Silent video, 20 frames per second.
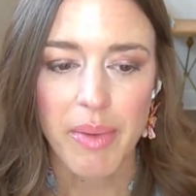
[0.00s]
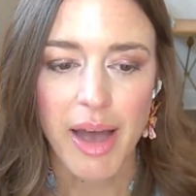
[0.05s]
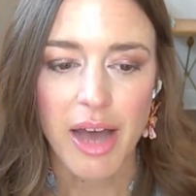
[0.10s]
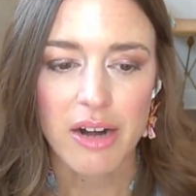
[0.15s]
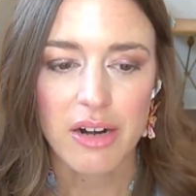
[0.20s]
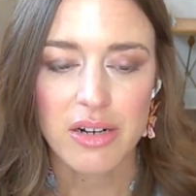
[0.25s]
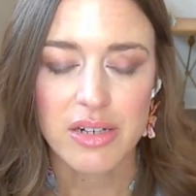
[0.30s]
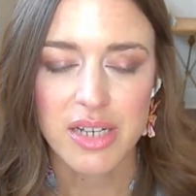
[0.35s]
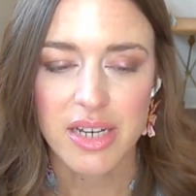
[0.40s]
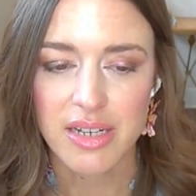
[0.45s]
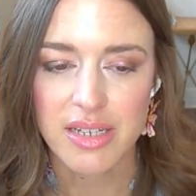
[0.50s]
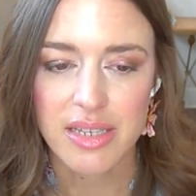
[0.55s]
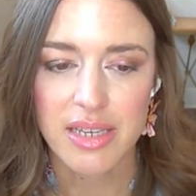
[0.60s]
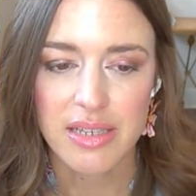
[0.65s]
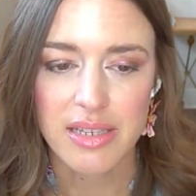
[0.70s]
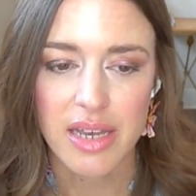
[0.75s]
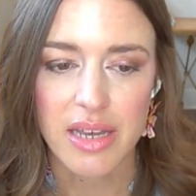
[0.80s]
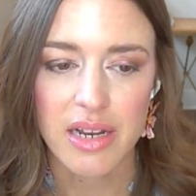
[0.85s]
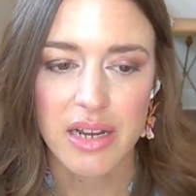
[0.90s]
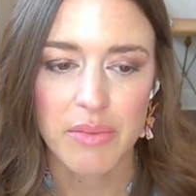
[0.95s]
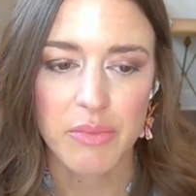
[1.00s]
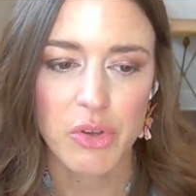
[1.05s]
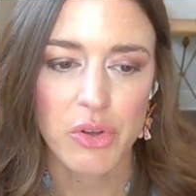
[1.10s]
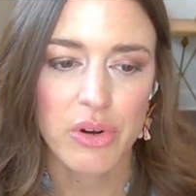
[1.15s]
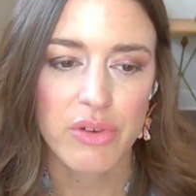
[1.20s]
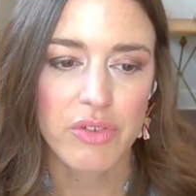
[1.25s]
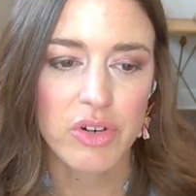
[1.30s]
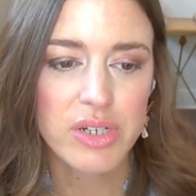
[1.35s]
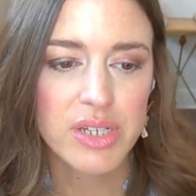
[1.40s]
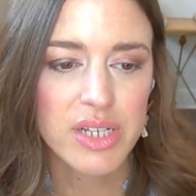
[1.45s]
mater, Texas A&M
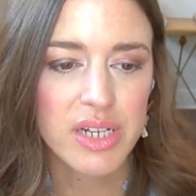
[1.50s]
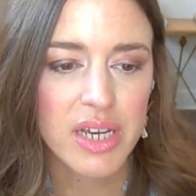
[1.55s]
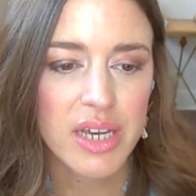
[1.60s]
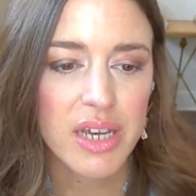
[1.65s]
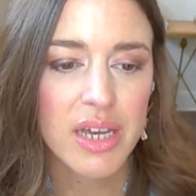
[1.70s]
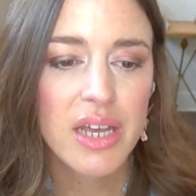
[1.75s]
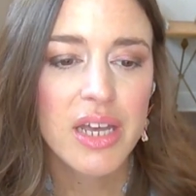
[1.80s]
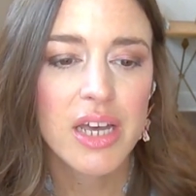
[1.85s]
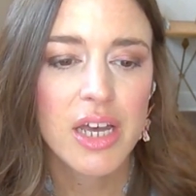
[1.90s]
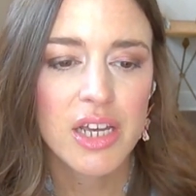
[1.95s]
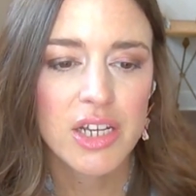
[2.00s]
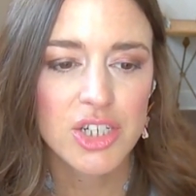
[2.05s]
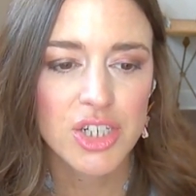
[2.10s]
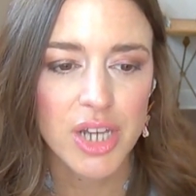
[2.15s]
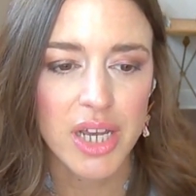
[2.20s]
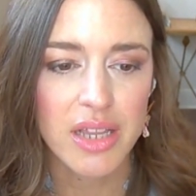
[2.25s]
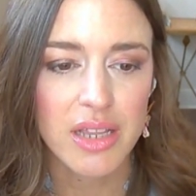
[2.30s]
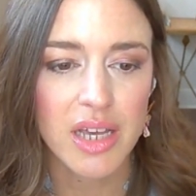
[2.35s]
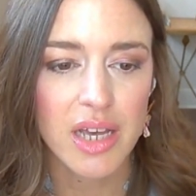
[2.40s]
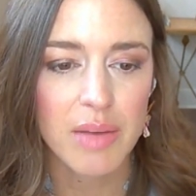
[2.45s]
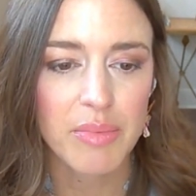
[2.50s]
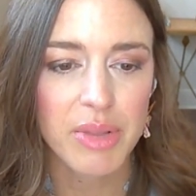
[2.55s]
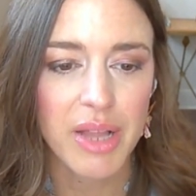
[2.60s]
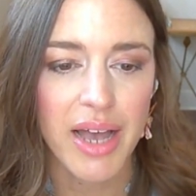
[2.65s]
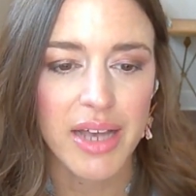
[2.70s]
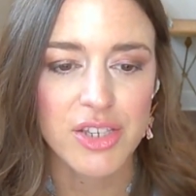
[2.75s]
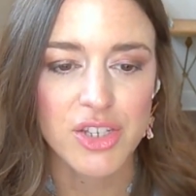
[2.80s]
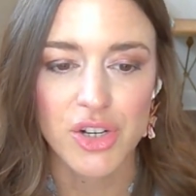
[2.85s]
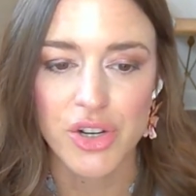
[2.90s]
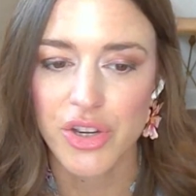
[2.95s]
University. Shayla
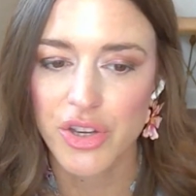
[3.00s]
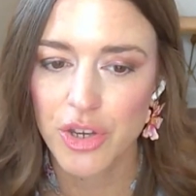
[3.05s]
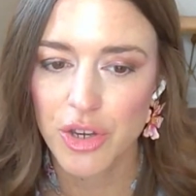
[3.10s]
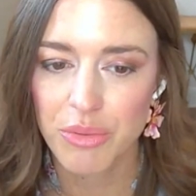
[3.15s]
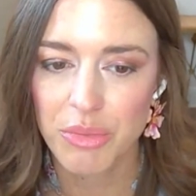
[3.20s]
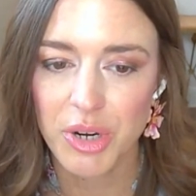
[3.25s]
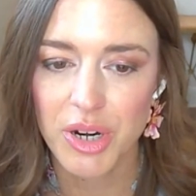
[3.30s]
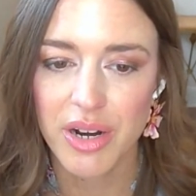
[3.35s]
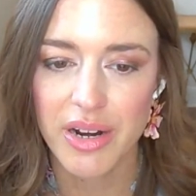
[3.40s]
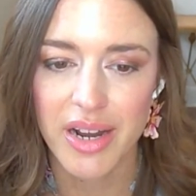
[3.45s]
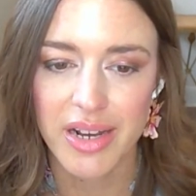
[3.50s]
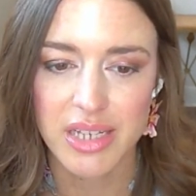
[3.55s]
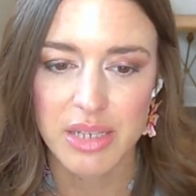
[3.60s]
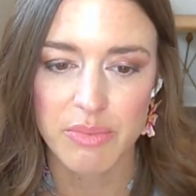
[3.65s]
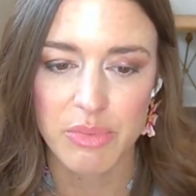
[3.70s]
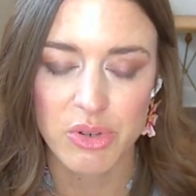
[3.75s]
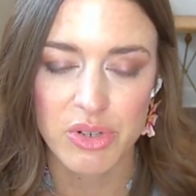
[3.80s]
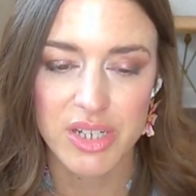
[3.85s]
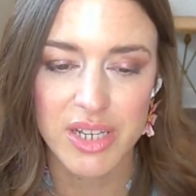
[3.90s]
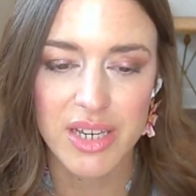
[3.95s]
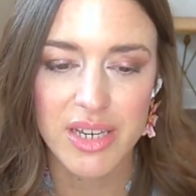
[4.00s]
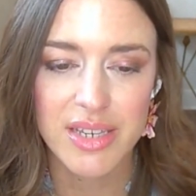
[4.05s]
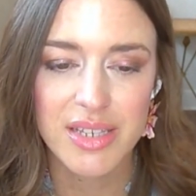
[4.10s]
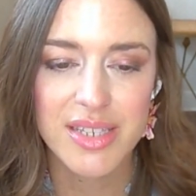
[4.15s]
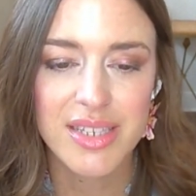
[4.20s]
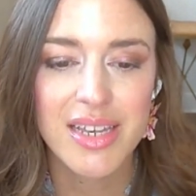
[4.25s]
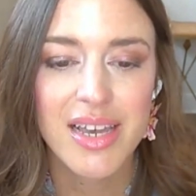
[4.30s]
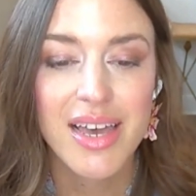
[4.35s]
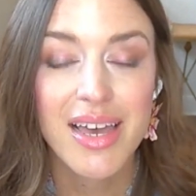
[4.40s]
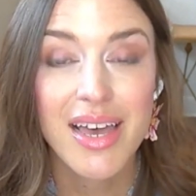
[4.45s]
applies her humor and
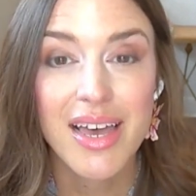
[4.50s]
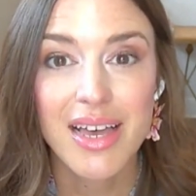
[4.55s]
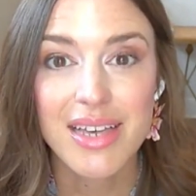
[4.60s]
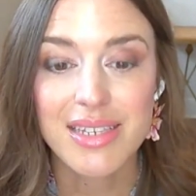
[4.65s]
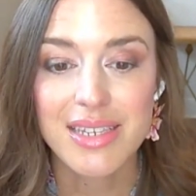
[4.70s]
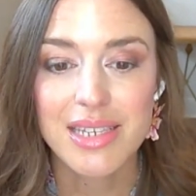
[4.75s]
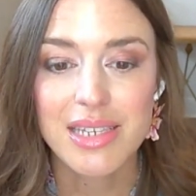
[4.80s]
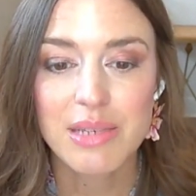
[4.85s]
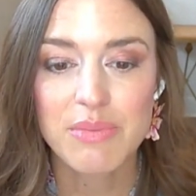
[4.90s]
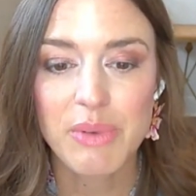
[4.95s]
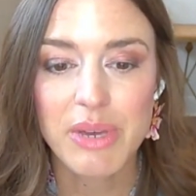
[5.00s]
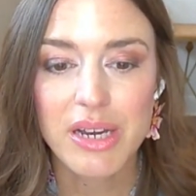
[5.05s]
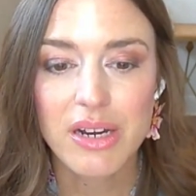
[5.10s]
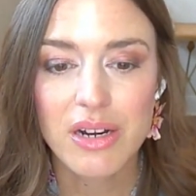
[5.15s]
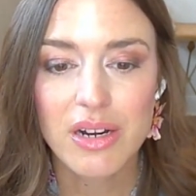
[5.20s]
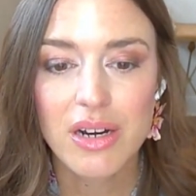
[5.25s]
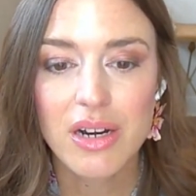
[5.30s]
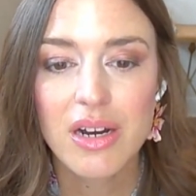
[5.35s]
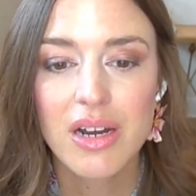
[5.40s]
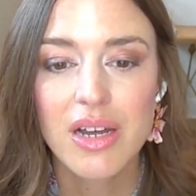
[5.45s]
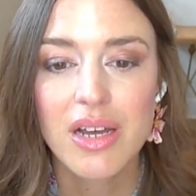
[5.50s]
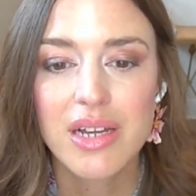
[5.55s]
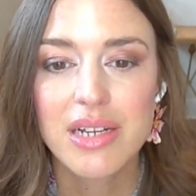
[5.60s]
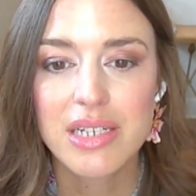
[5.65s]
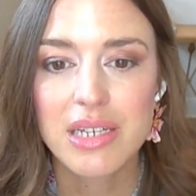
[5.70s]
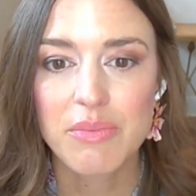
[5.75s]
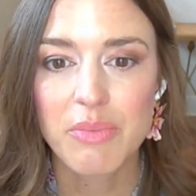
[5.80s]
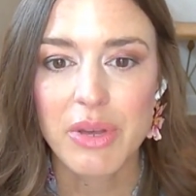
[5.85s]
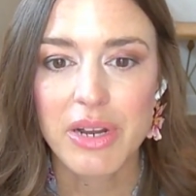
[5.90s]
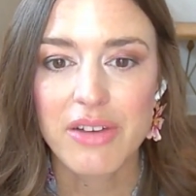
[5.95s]
expertise as a speaker
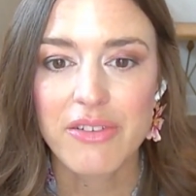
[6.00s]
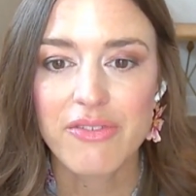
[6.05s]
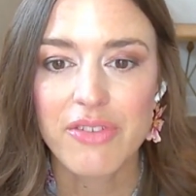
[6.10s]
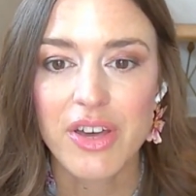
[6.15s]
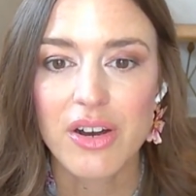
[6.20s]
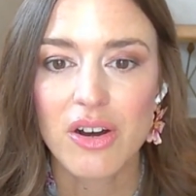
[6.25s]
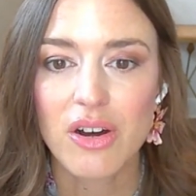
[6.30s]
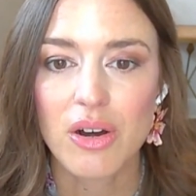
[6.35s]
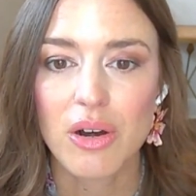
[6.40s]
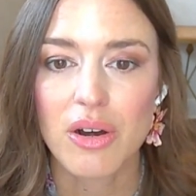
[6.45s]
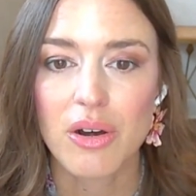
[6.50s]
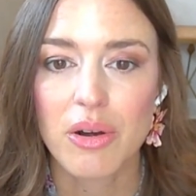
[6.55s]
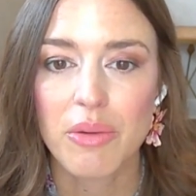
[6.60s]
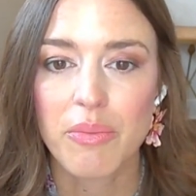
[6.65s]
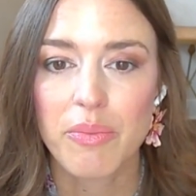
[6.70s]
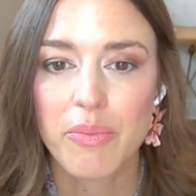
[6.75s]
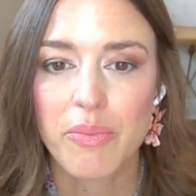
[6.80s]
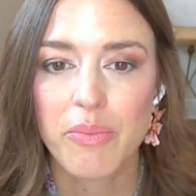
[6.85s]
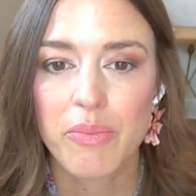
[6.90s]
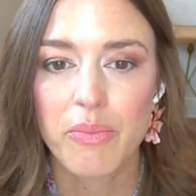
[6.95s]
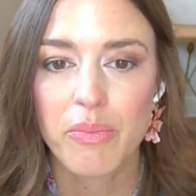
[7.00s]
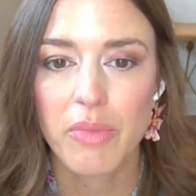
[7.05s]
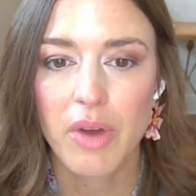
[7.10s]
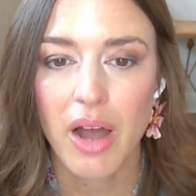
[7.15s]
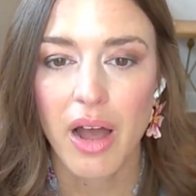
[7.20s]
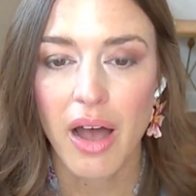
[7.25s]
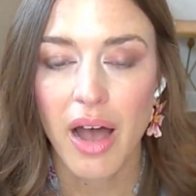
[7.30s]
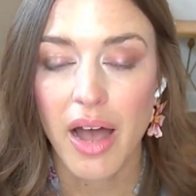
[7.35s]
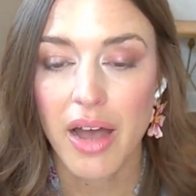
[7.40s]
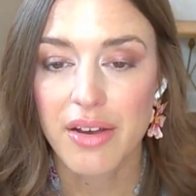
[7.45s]
to benefit her
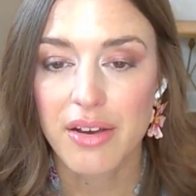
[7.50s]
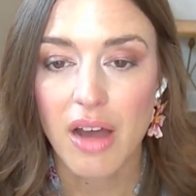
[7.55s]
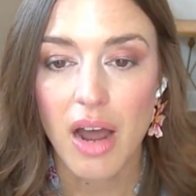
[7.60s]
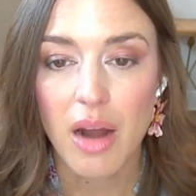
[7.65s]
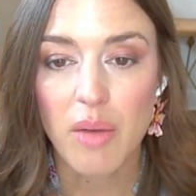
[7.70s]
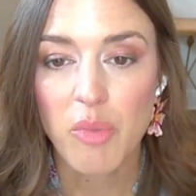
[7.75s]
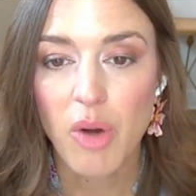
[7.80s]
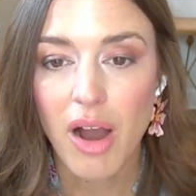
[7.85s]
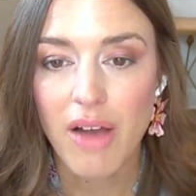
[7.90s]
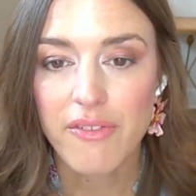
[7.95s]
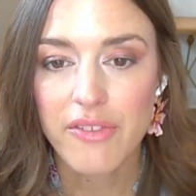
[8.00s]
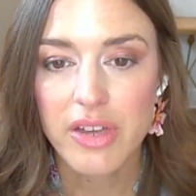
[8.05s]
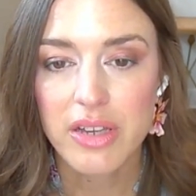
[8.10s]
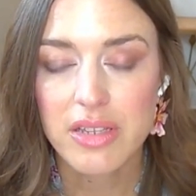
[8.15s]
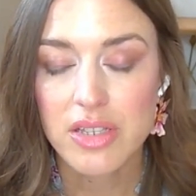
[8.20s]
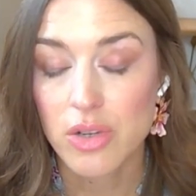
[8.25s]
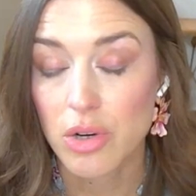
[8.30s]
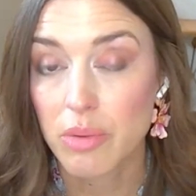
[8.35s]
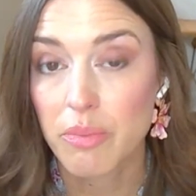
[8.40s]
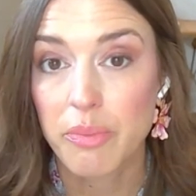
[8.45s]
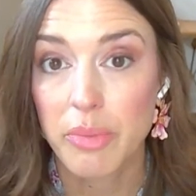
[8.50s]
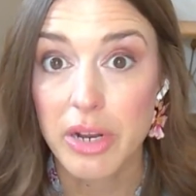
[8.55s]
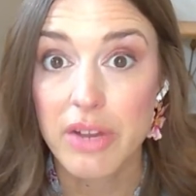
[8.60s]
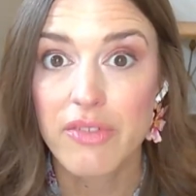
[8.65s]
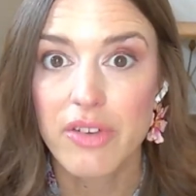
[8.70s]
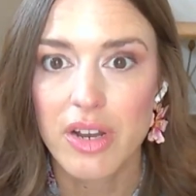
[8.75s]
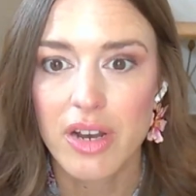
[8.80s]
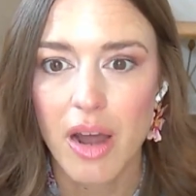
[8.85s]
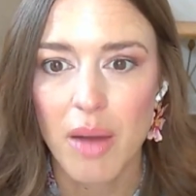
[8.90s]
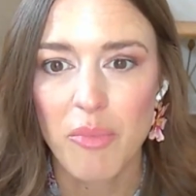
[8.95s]
nonprofits
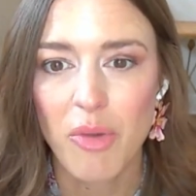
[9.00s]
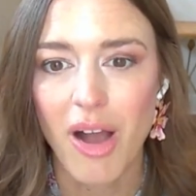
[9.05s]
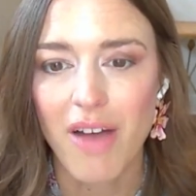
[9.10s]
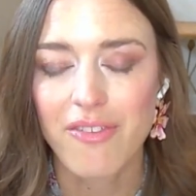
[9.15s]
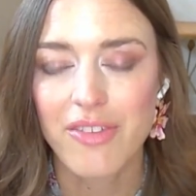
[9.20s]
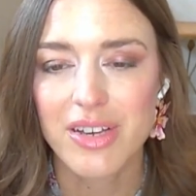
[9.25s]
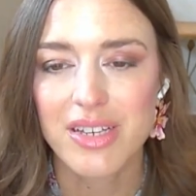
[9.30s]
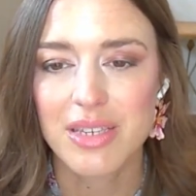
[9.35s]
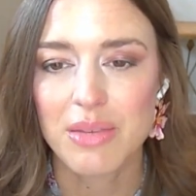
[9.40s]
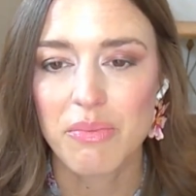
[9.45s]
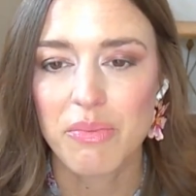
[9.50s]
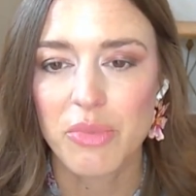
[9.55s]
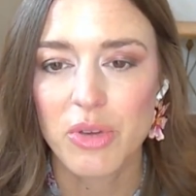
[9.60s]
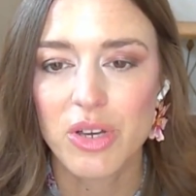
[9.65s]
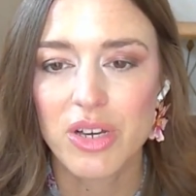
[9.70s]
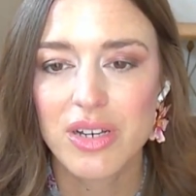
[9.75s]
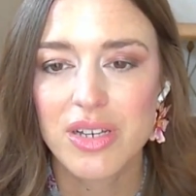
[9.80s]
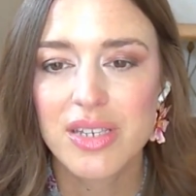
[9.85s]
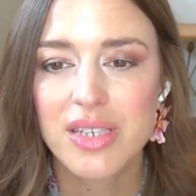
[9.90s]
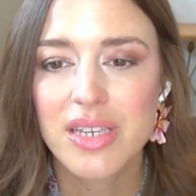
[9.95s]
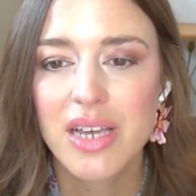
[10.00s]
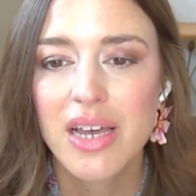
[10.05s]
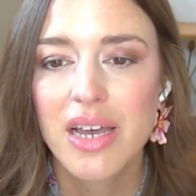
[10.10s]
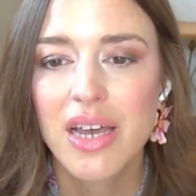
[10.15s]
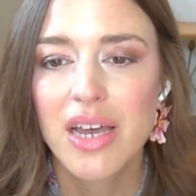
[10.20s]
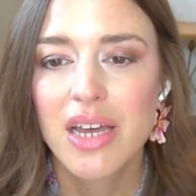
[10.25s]
and books.